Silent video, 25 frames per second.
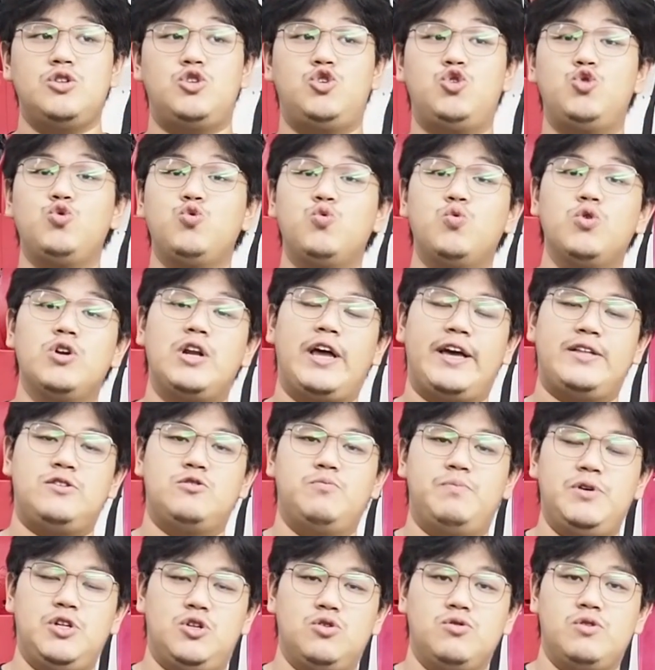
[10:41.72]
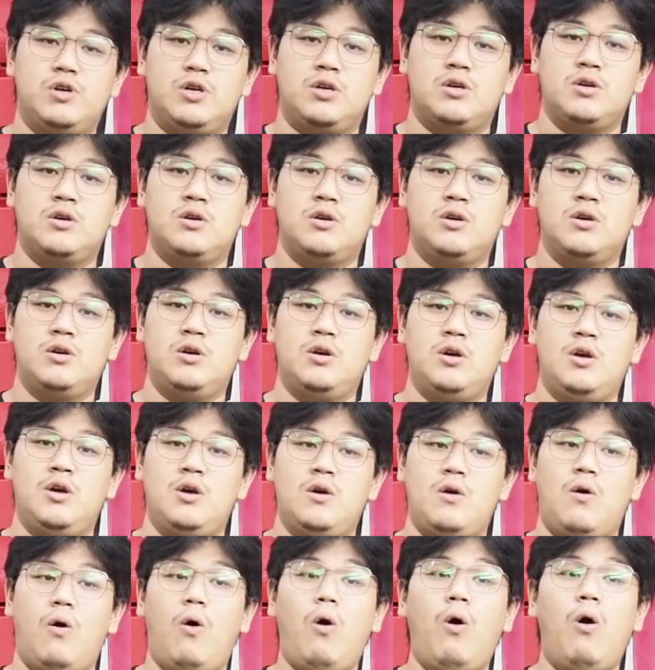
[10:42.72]
you would like to be doing,
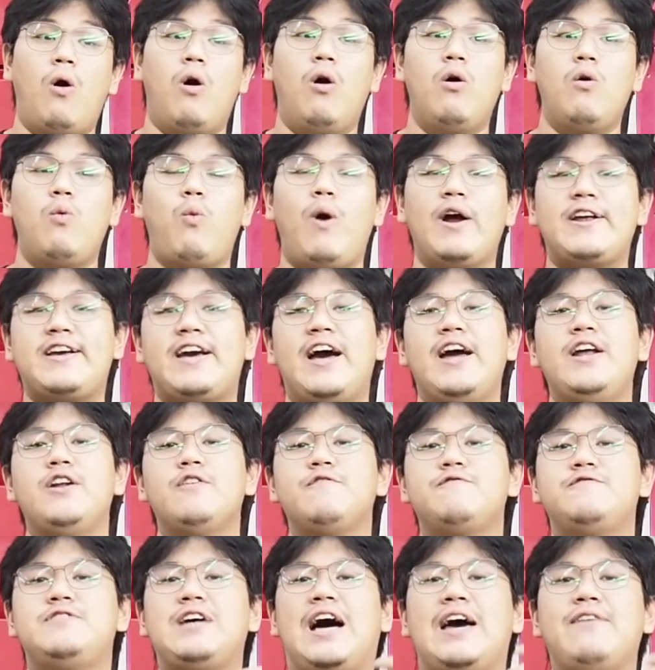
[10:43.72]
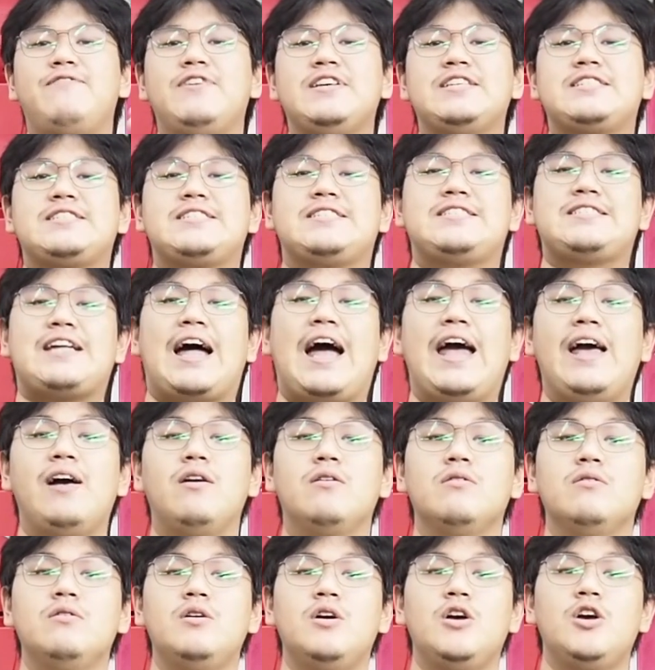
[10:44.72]
or what kind of diving
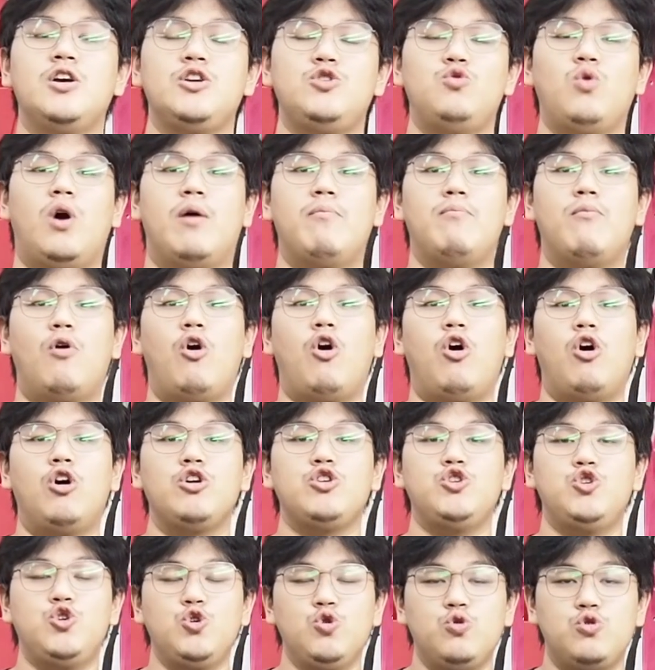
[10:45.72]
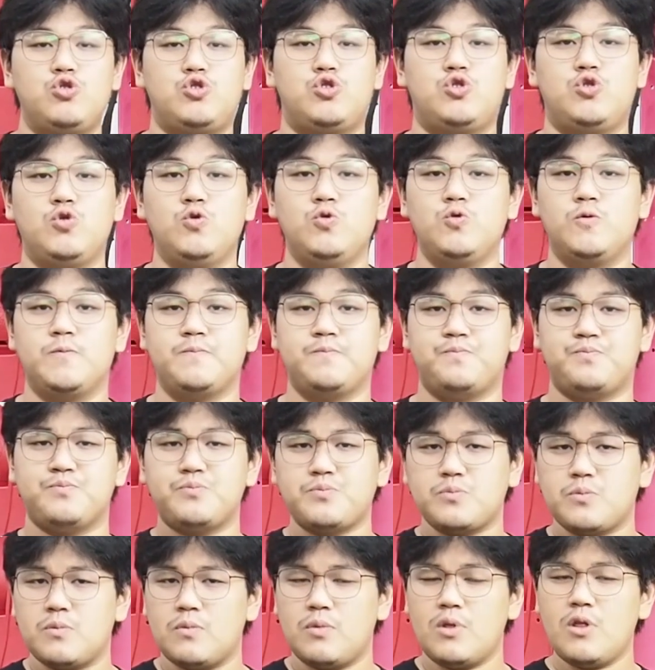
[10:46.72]
style you are more used to.
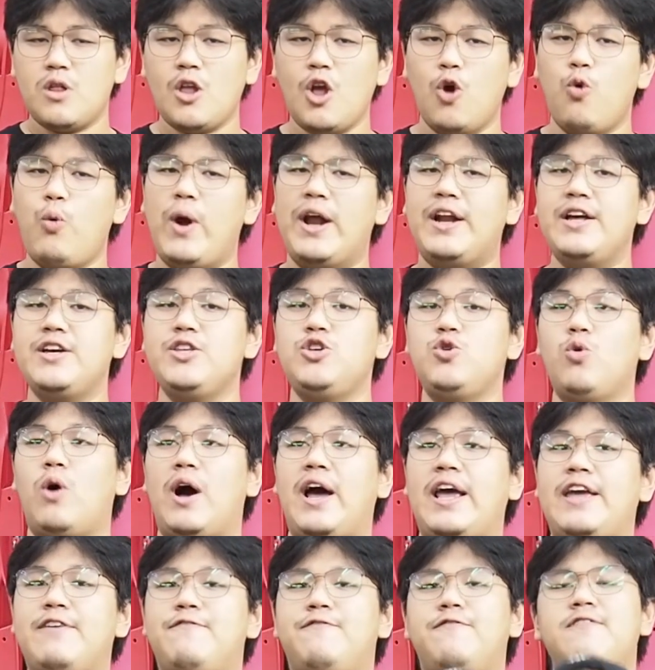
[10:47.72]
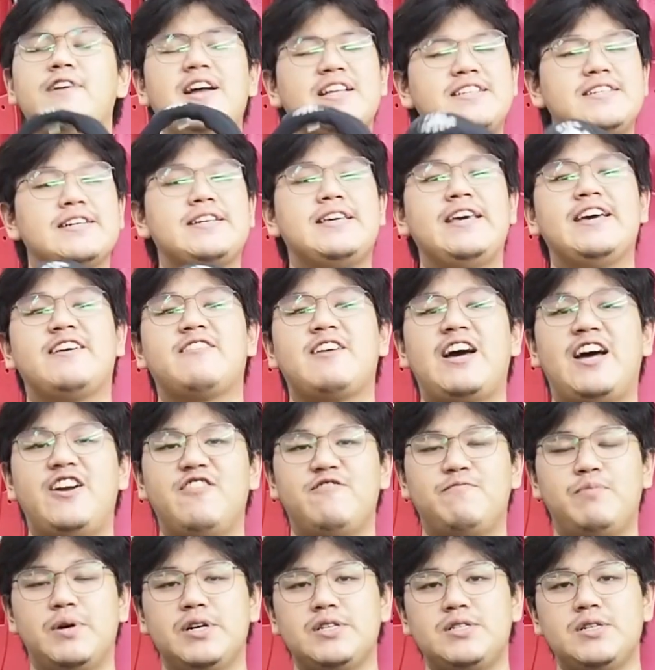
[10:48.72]
Whether you are a flutter kick kind
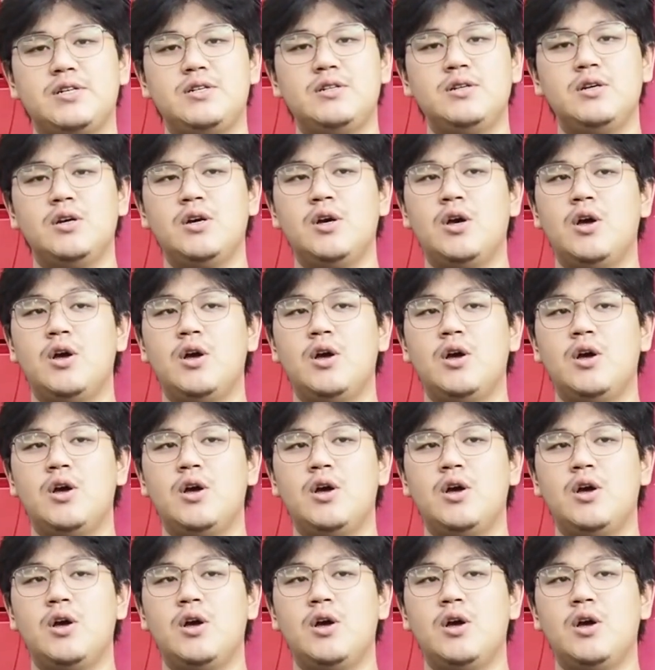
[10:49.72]
of person,